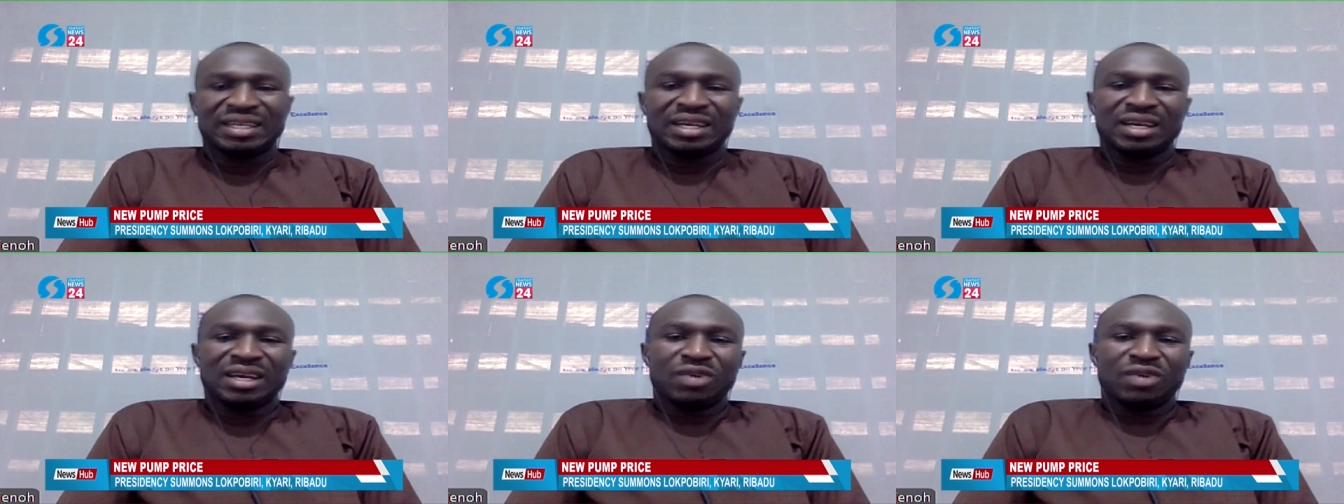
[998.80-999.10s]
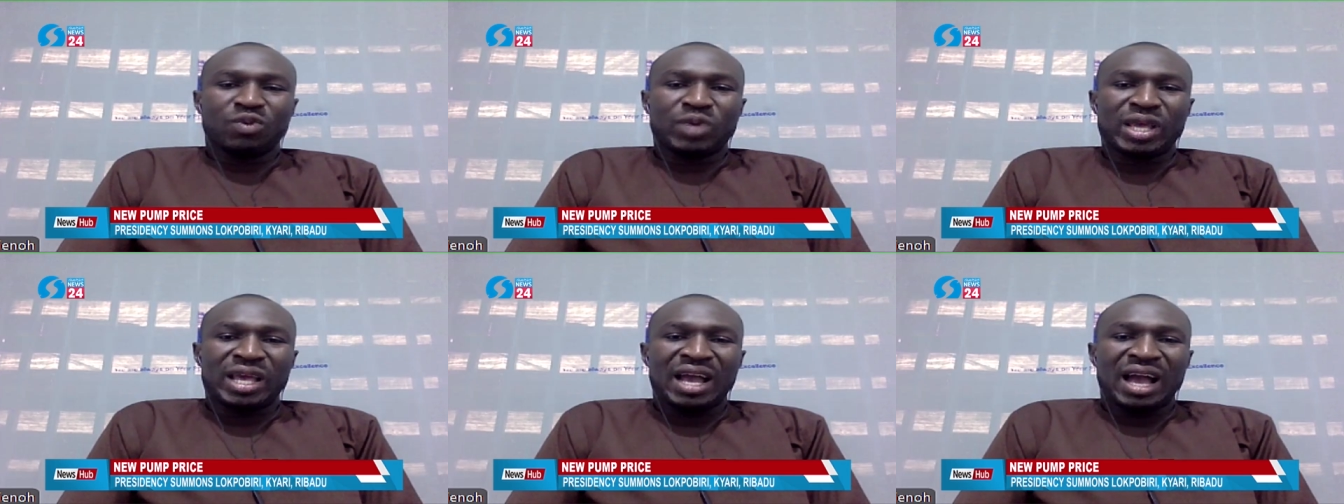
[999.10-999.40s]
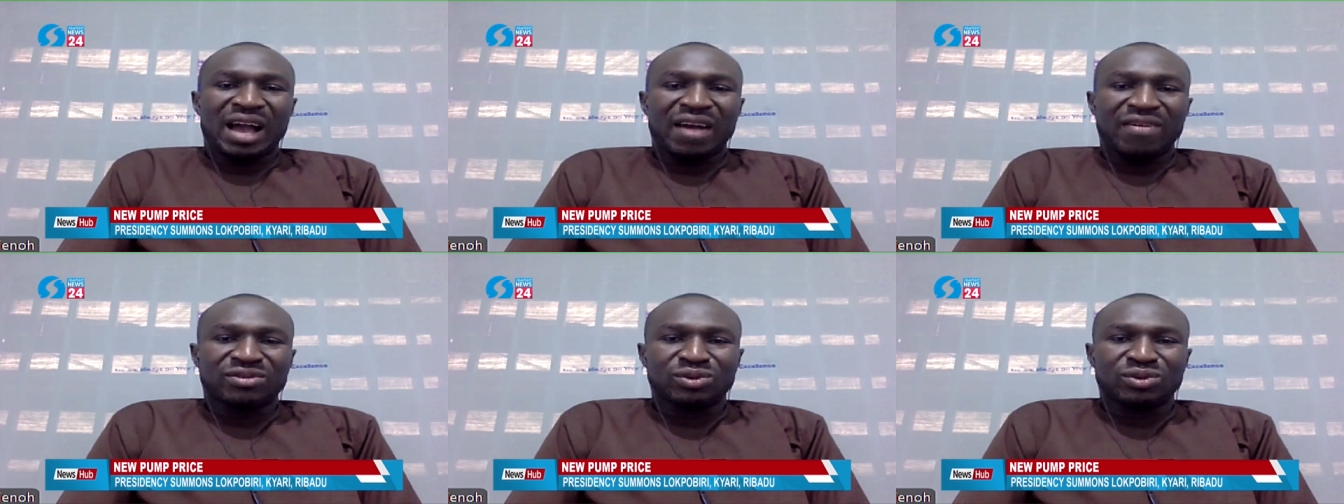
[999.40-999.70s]
we
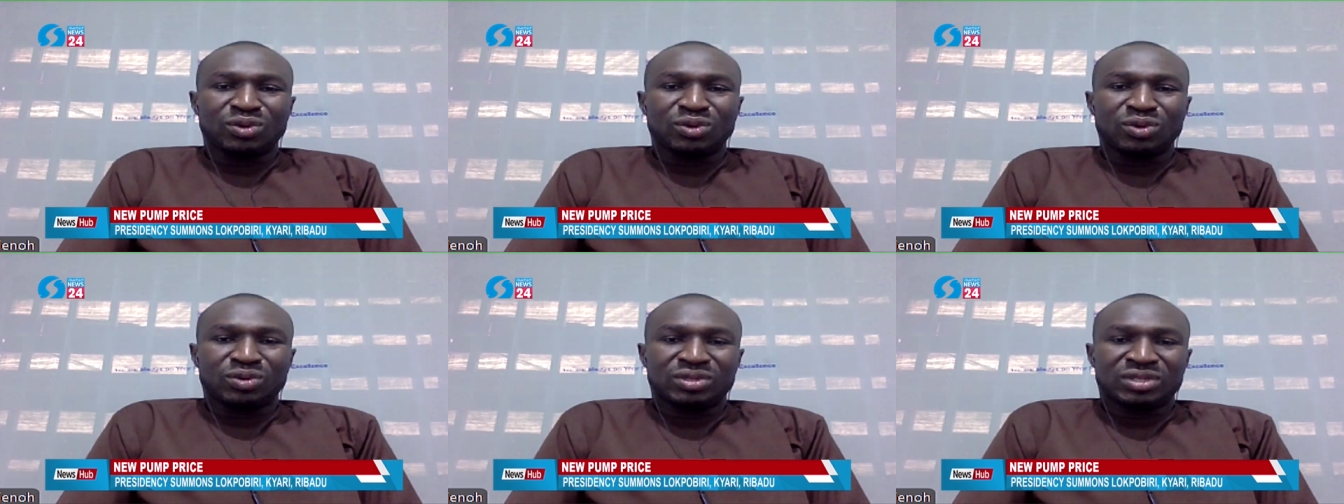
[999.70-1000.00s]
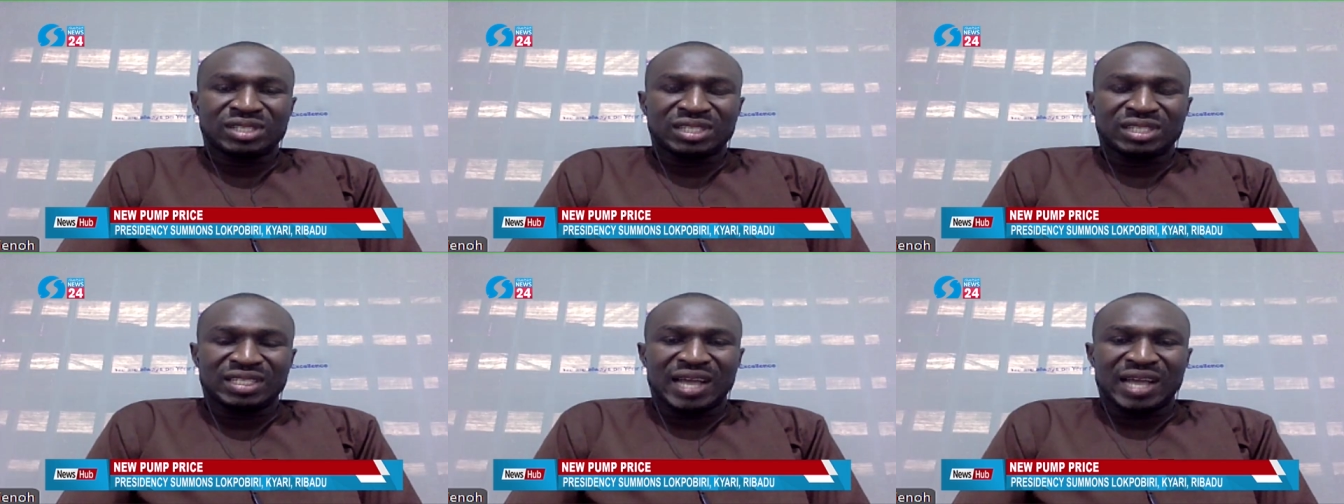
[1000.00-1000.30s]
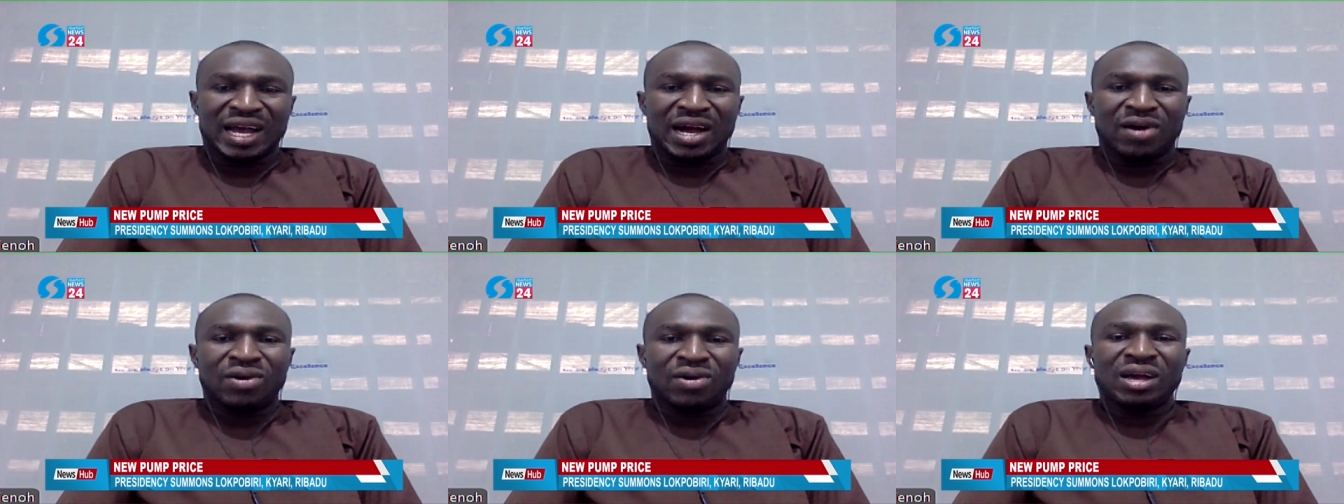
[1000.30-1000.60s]
have to sit
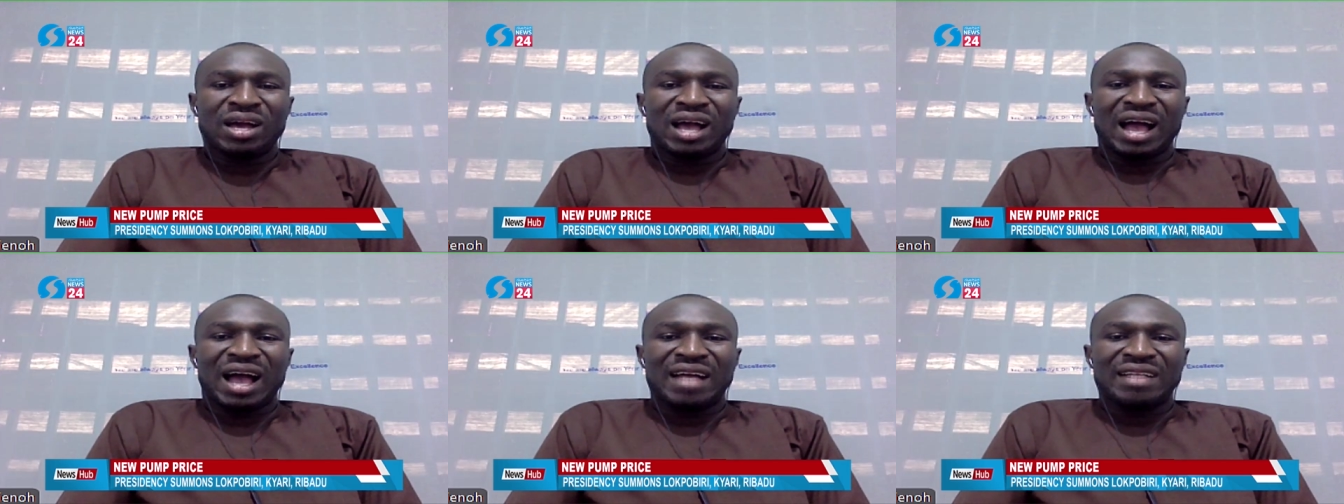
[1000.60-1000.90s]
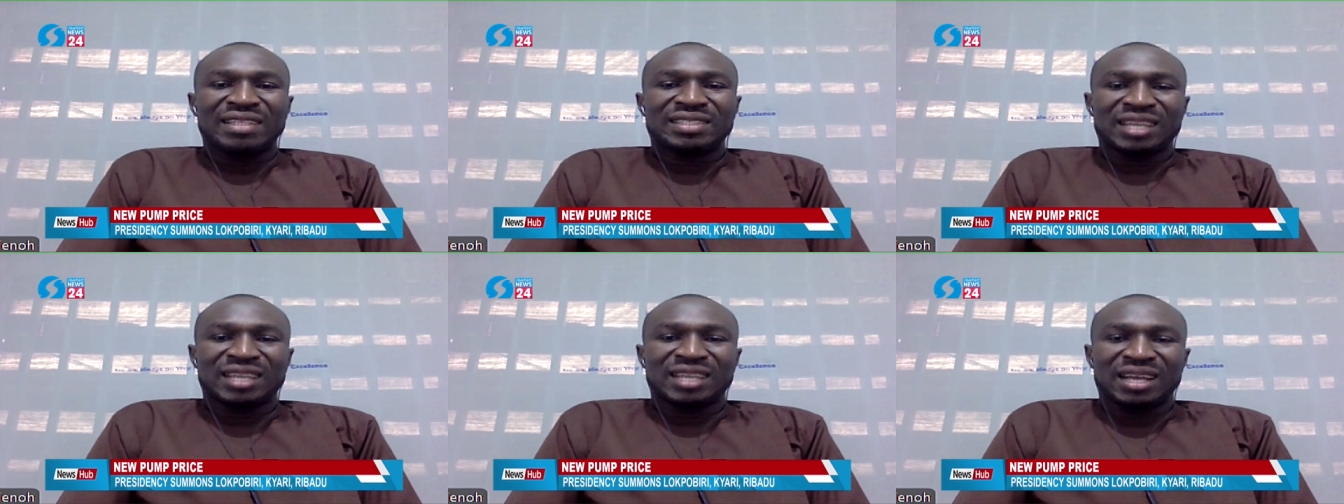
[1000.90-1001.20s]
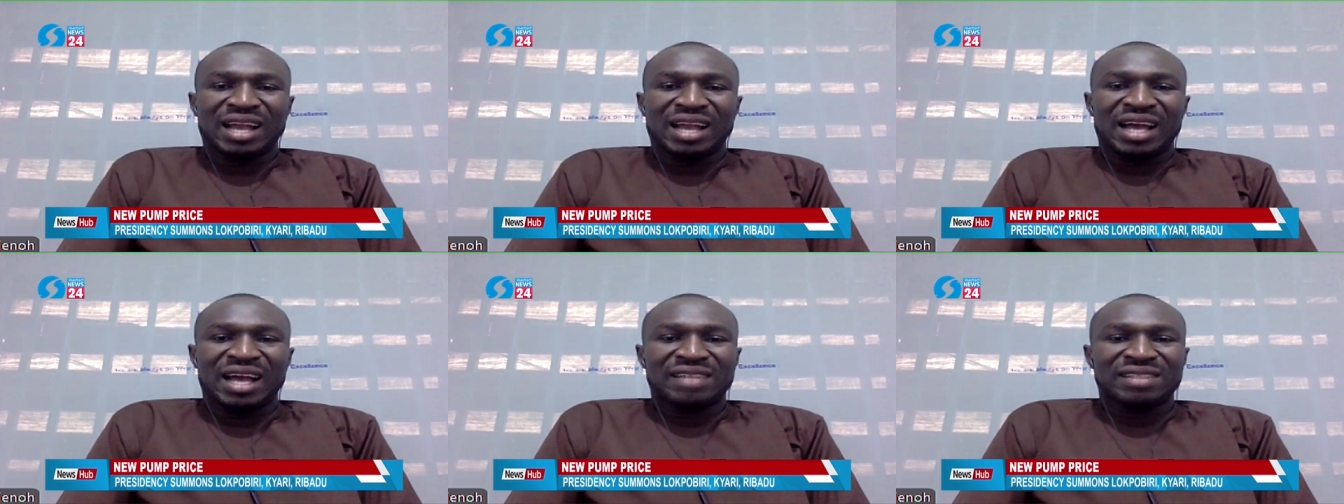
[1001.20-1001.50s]
down and tell
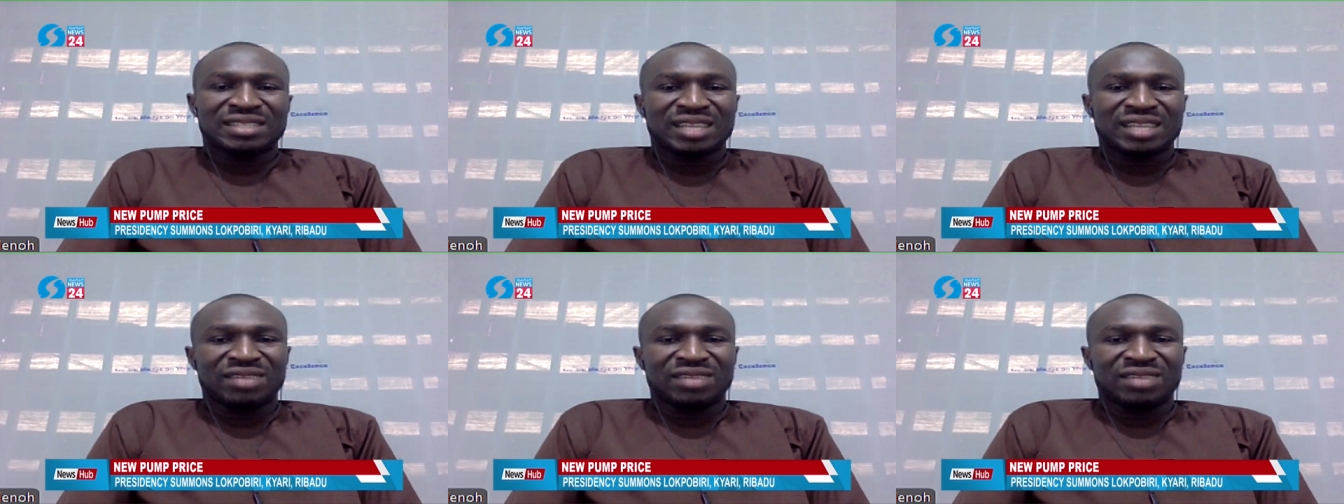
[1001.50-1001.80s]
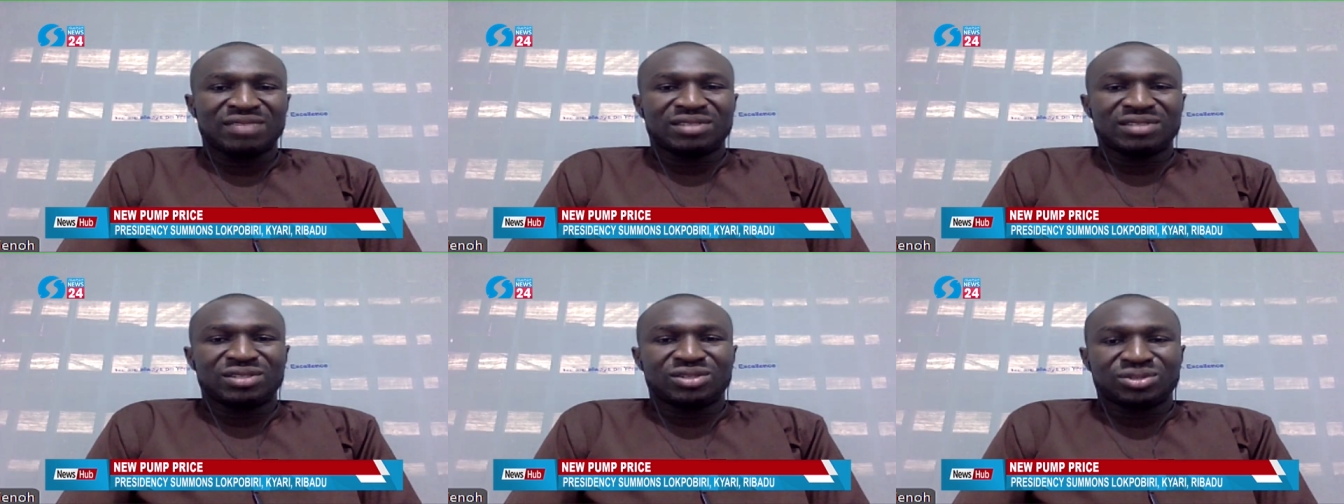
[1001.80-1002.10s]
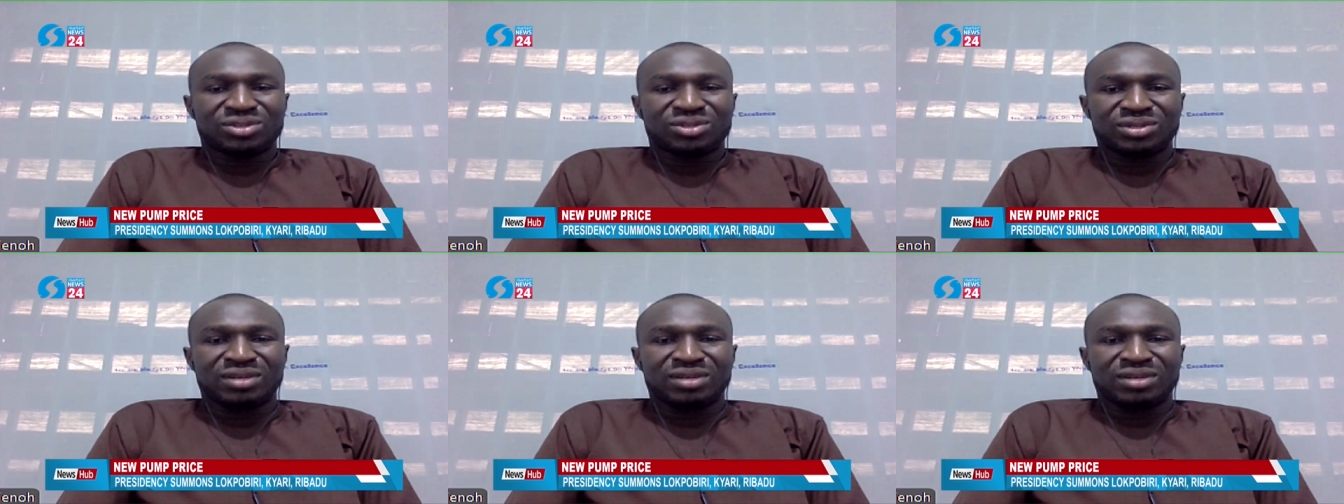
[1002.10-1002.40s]
ourselves the
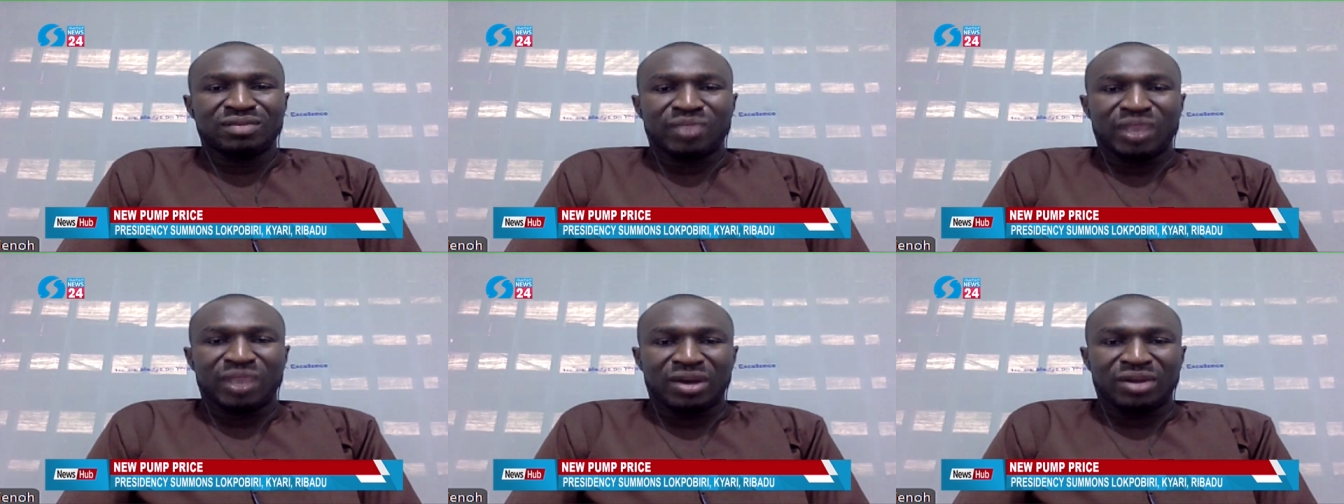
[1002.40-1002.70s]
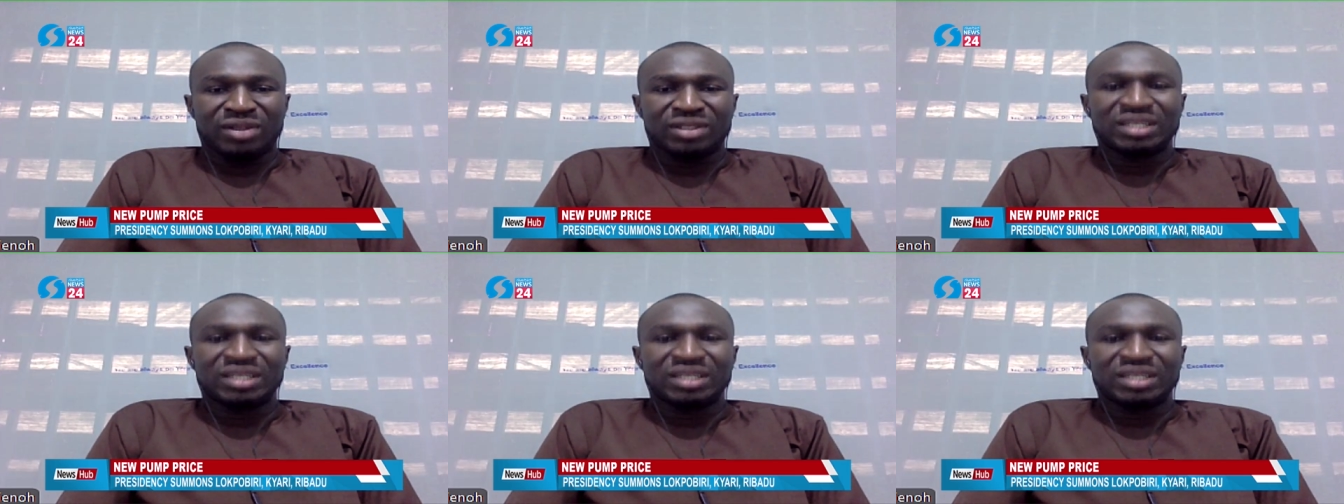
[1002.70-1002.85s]
truth about.